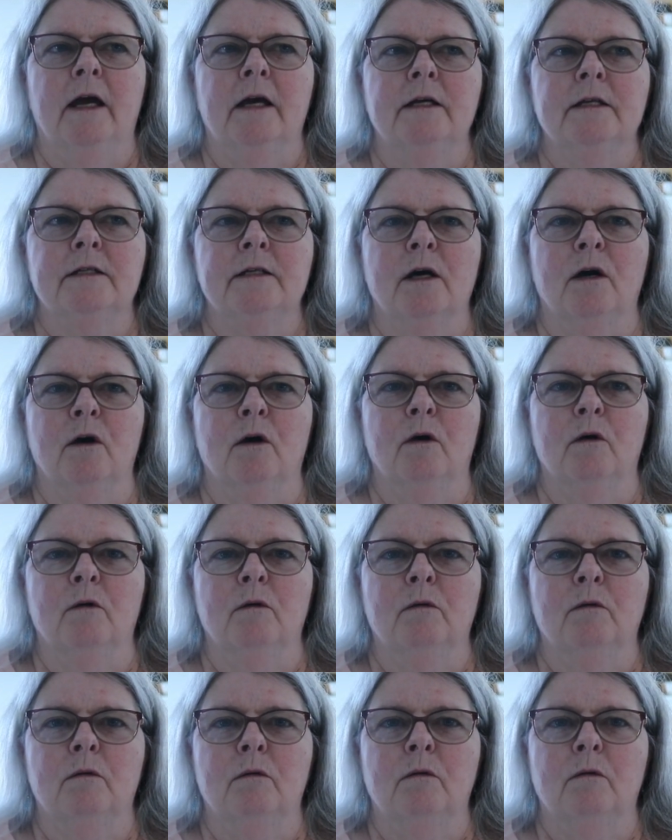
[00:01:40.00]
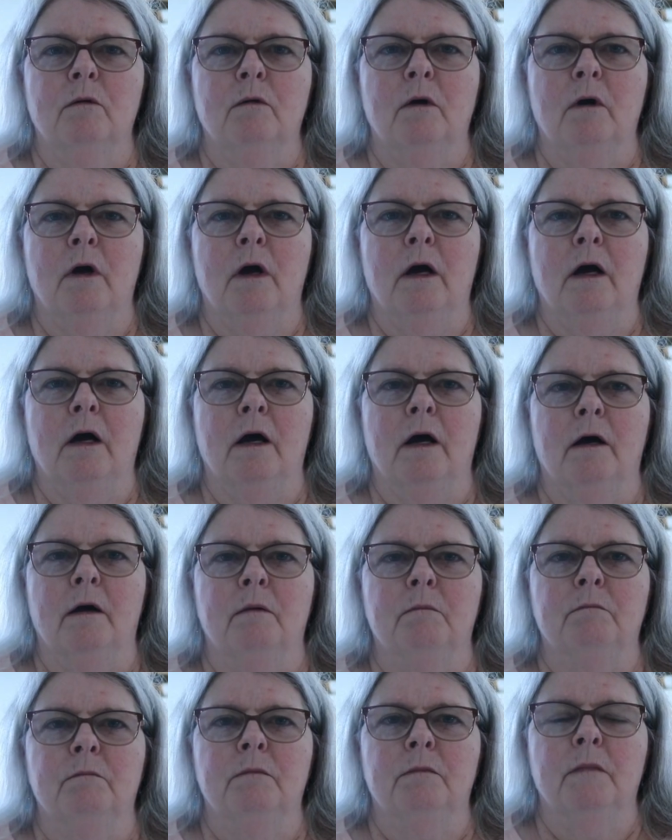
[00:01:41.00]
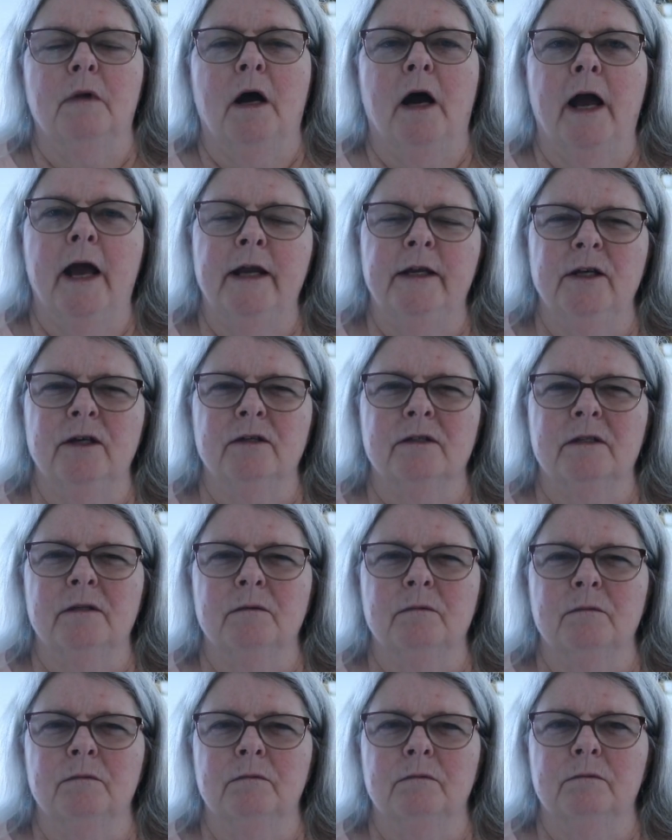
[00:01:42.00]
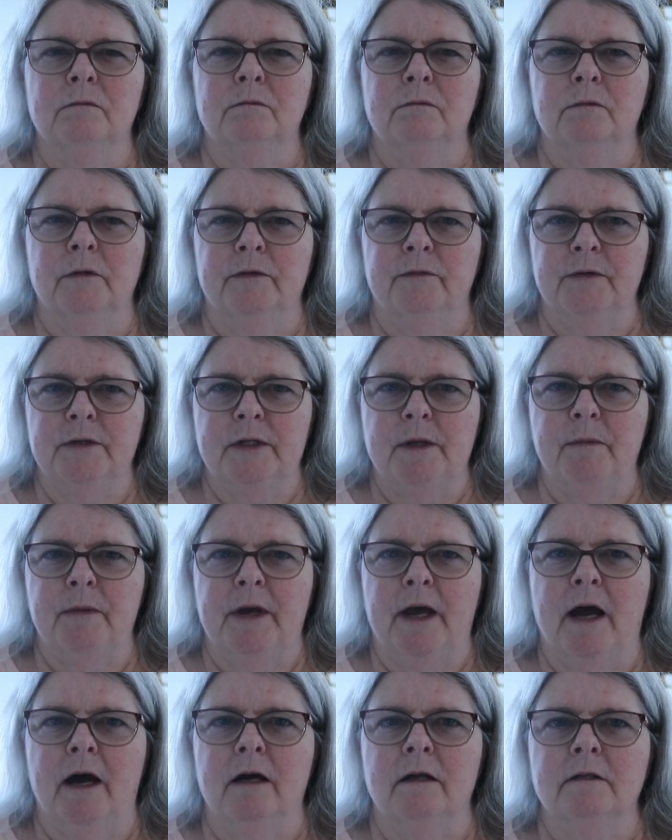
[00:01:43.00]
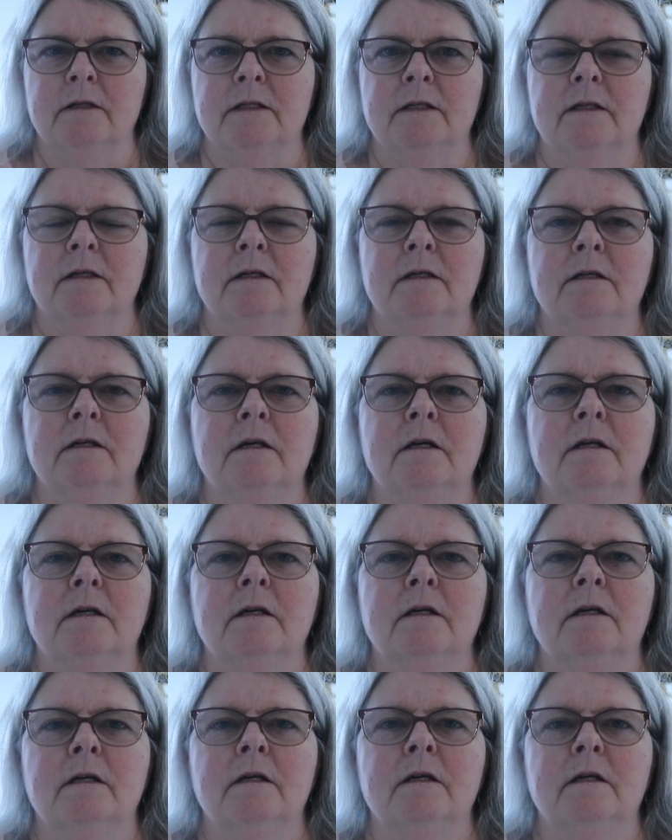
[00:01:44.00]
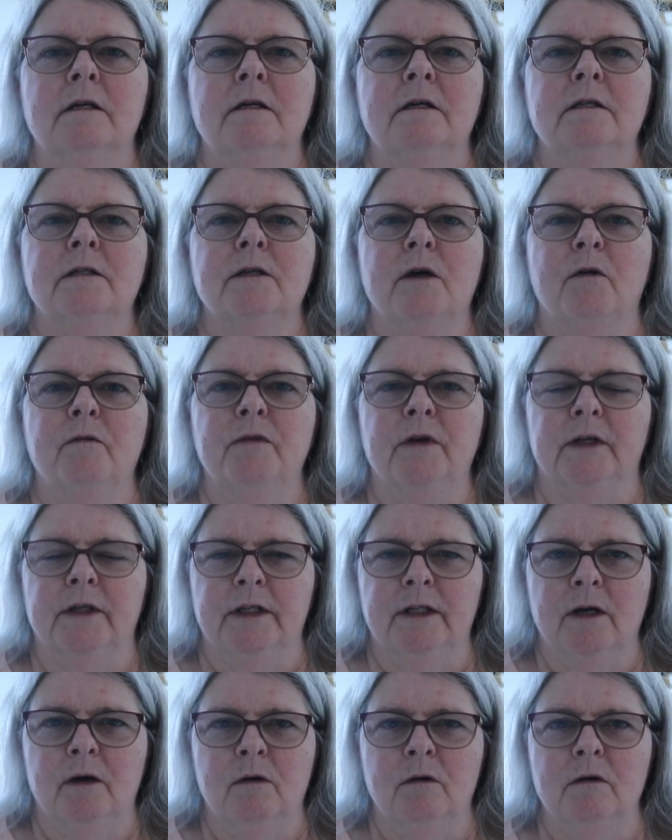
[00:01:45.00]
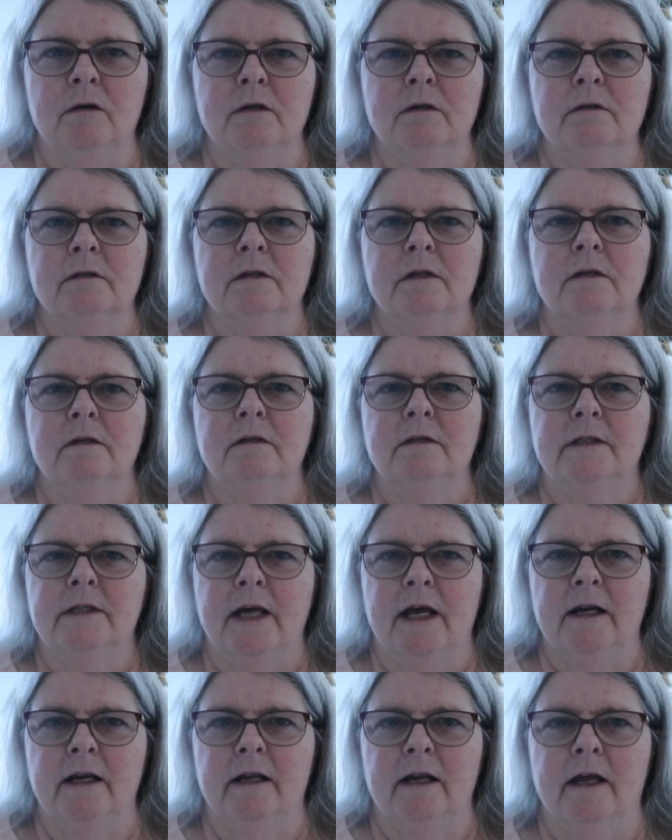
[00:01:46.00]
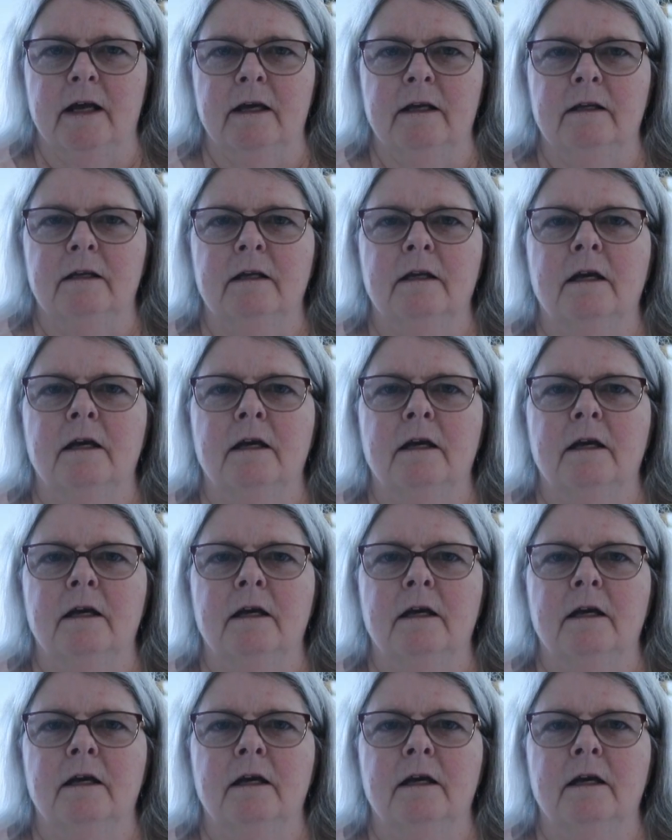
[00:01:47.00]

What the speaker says: So I had used the wood for something else, so filled in the holes, sanded it.